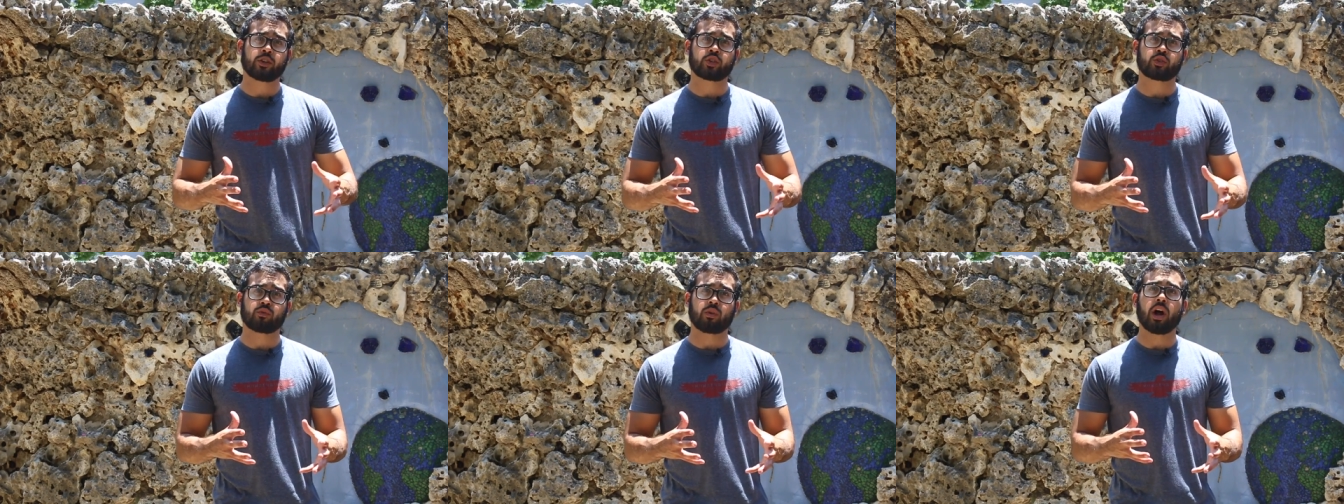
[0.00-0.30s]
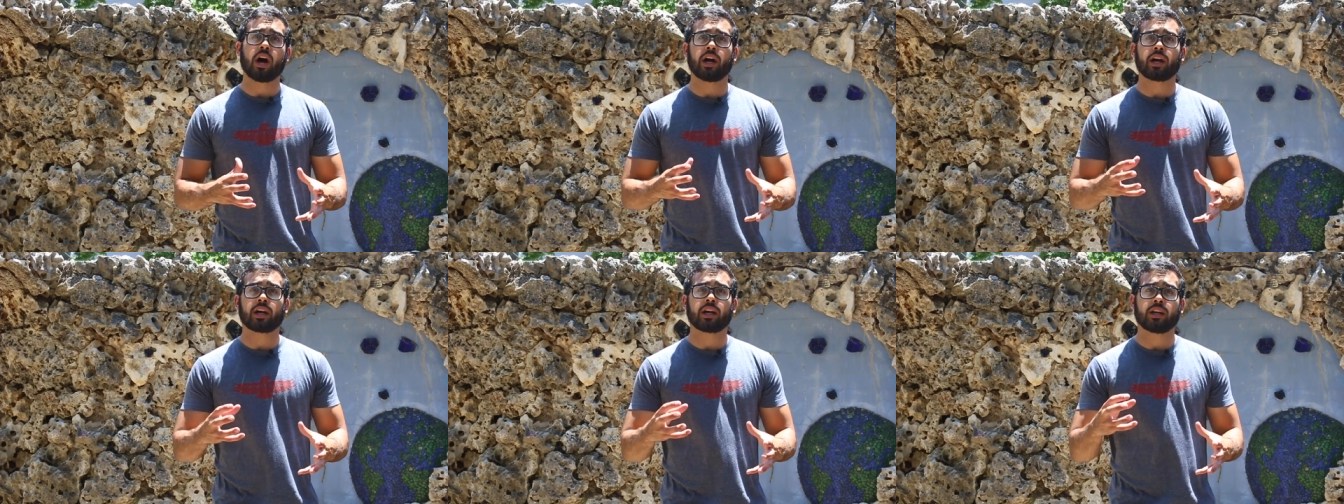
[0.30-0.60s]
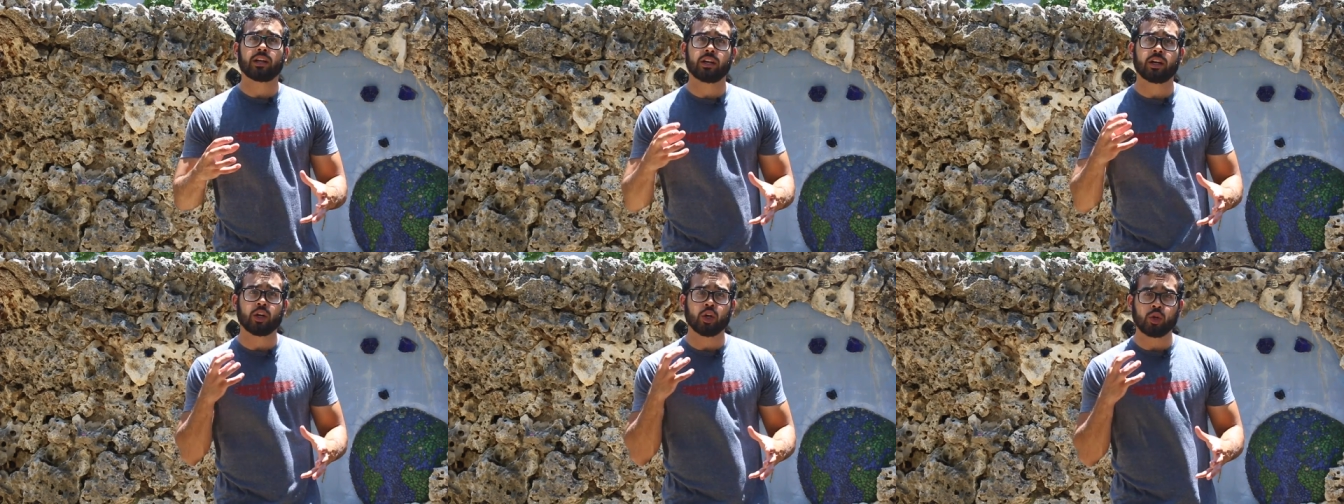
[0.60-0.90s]
other drug,
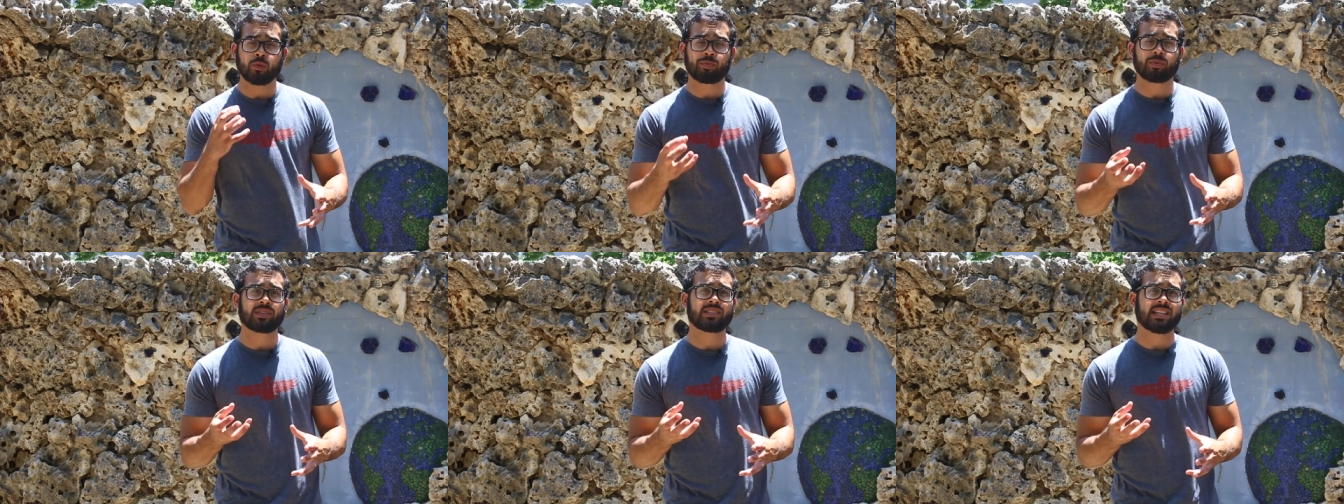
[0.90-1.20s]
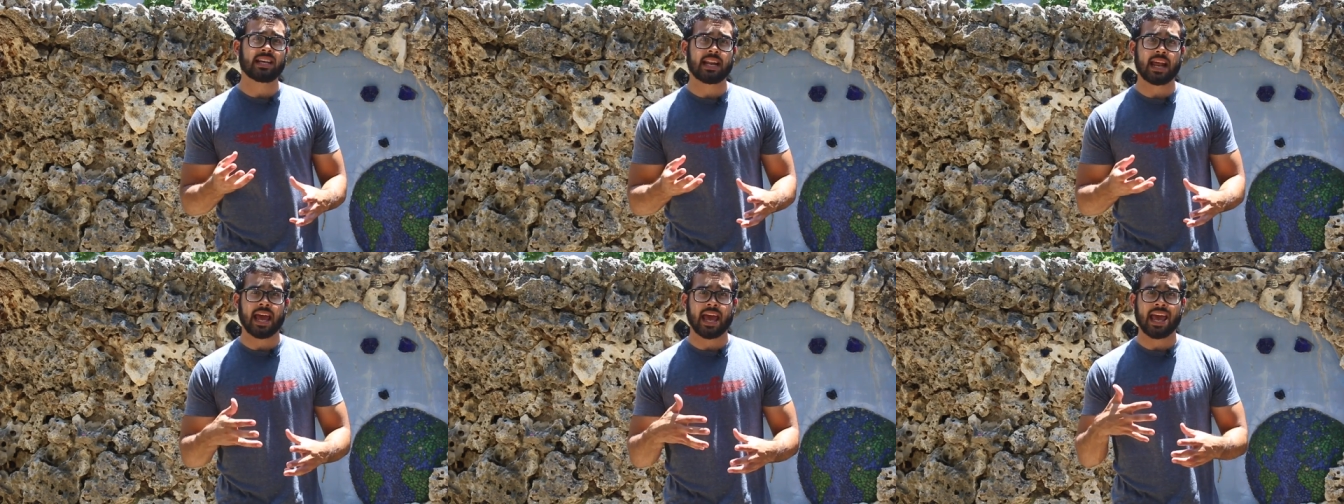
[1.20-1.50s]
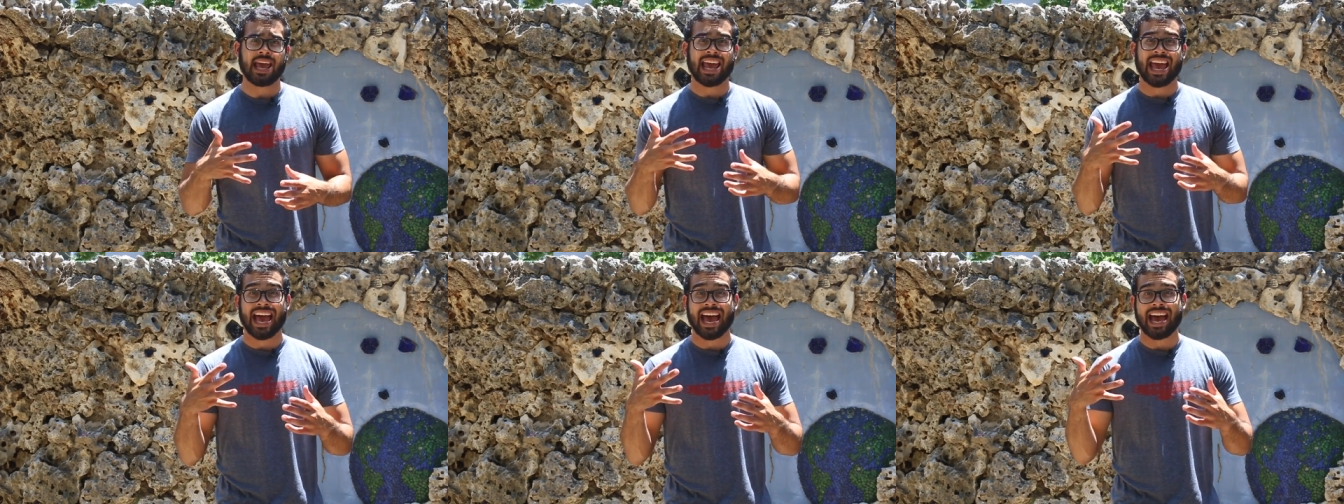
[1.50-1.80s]
Huperzine
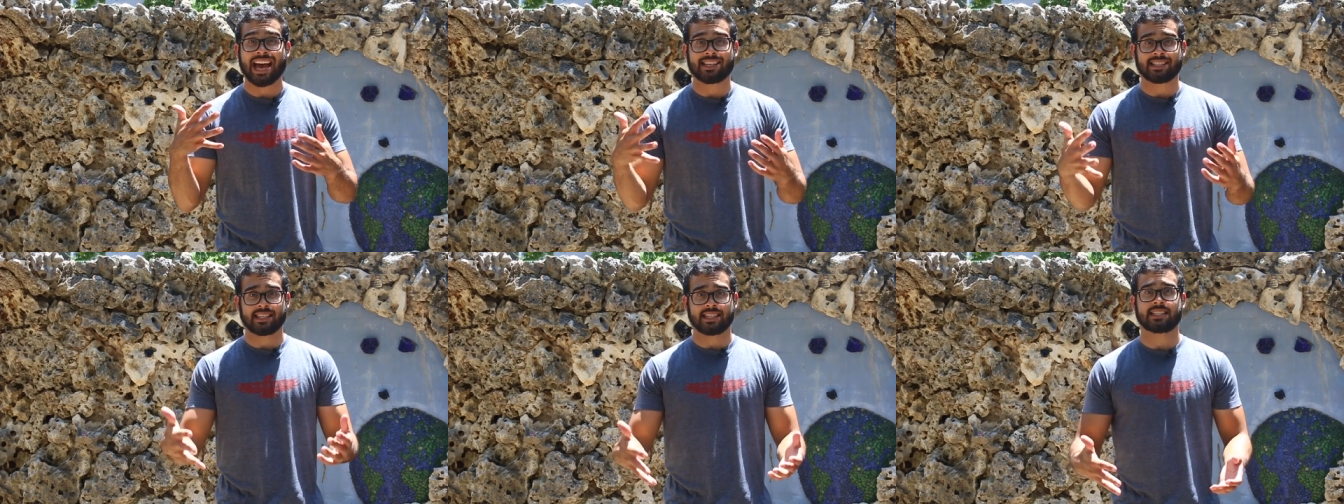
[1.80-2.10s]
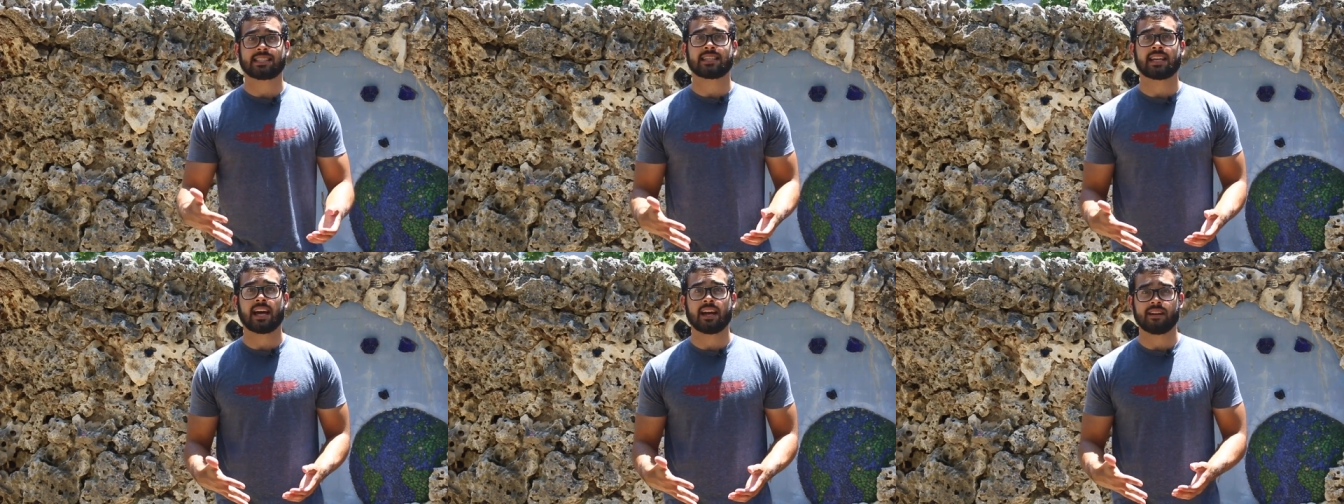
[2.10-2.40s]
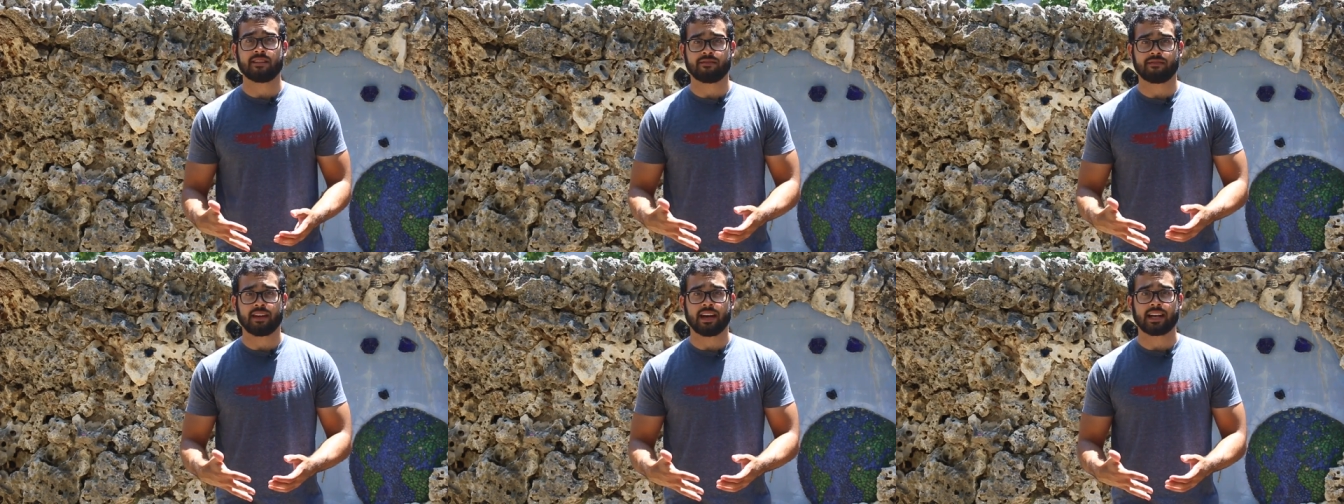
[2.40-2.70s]
A has its
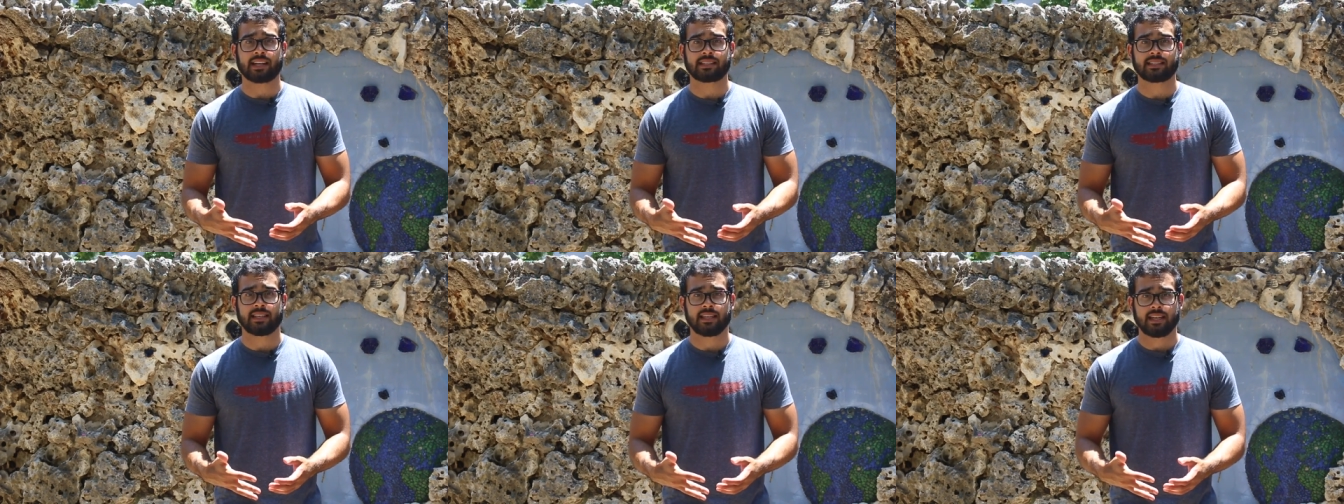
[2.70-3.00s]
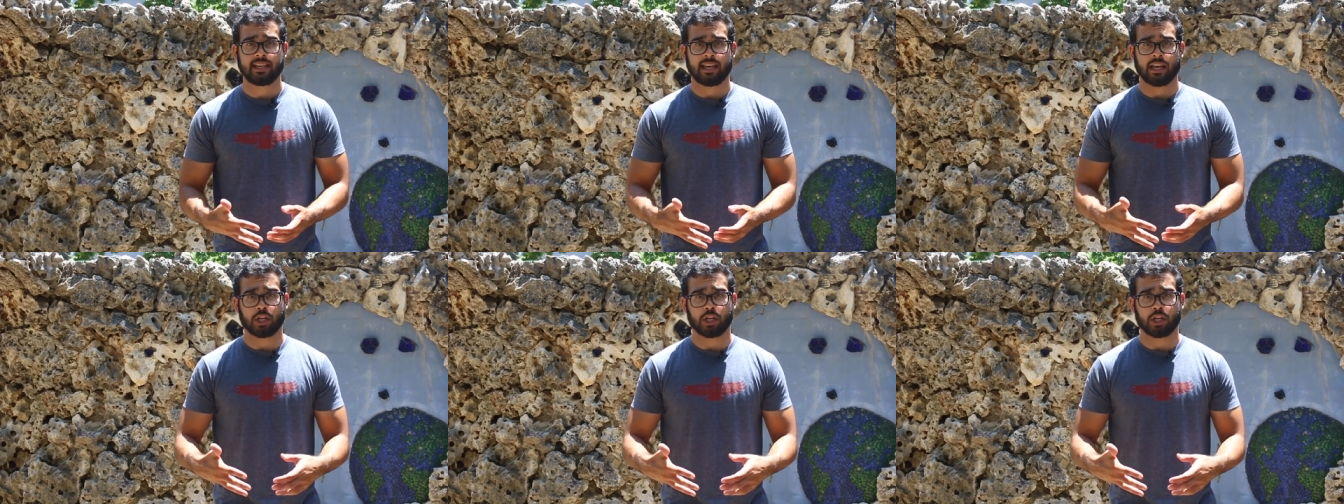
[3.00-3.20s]
side effects,